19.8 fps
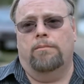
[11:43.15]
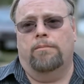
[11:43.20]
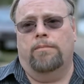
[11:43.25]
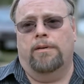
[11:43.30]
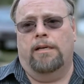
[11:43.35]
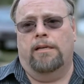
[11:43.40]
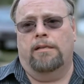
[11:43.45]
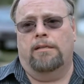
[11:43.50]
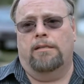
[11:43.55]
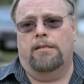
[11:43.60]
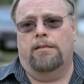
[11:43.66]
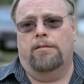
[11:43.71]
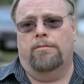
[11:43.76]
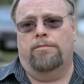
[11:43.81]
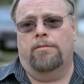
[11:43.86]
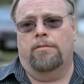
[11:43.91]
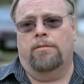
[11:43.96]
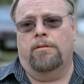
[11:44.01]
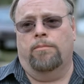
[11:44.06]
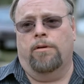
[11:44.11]
But
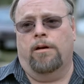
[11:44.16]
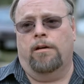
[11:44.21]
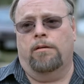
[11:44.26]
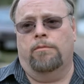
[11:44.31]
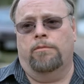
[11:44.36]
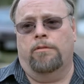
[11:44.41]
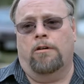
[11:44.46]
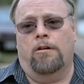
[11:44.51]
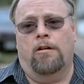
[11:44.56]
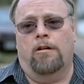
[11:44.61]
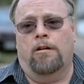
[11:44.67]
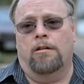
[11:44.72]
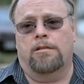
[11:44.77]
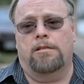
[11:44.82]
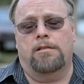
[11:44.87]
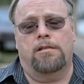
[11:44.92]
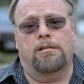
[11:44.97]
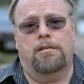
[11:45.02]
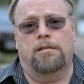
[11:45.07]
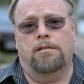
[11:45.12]
from the bottom of our
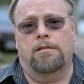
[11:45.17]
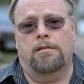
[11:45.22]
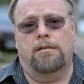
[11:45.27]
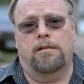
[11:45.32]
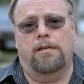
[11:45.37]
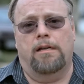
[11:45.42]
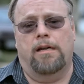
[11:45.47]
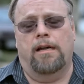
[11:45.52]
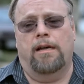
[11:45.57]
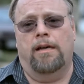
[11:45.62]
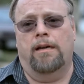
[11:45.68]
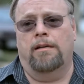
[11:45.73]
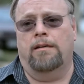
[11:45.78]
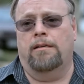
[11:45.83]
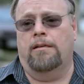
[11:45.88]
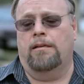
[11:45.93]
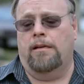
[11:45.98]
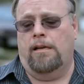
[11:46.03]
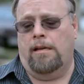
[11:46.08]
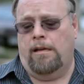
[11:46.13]
hearts,
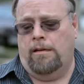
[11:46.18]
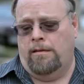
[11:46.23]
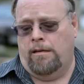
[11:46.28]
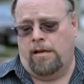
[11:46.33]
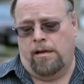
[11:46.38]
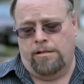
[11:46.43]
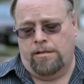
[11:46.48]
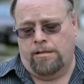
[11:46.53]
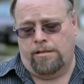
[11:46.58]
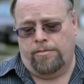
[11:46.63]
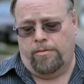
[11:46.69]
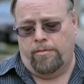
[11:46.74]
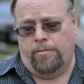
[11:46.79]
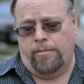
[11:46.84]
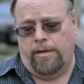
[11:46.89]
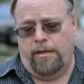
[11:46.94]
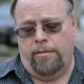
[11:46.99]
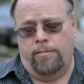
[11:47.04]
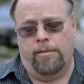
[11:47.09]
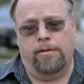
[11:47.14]
and uh, not just for
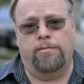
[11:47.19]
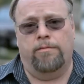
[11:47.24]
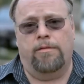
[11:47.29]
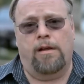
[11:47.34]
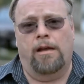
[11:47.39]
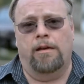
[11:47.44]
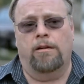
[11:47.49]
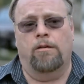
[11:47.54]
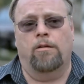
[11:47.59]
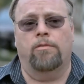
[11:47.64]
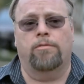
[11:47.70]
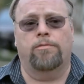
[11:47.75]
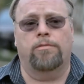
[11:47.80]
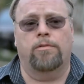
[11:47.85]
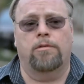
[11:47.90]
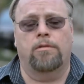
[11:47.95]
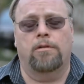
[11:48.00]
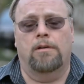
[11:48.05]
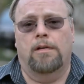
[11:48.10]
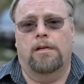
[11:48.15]
me, but I know
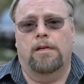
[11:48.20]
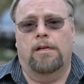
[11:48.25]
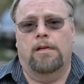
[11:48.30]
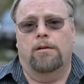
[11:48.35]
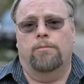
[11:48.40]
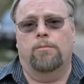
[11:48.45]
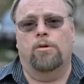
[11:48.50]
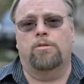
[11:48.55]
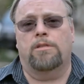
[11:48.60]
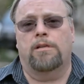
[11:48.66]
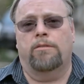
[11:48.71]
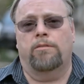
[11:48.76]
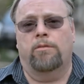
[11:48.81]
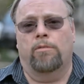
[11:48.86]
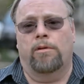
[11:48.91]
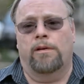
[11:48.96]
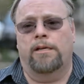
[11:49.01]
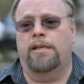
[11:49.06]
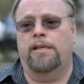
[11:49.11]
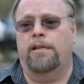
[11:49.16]
for most
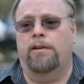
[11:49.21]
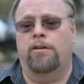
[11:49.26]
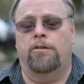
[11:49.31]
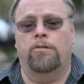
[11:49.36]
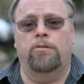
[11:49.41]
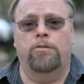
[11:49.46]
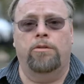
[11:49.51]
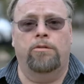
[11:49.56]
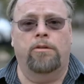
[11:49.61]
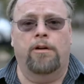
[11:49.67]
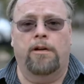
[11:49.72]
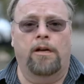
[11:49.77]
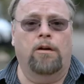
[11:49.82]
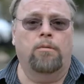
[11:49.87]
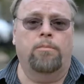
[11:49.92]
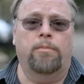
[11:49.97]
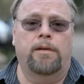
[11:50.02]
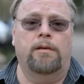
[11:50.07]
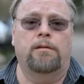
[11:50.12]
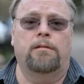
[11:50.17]
everyone in here who you are
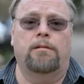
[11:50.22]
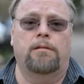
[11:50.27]
helping.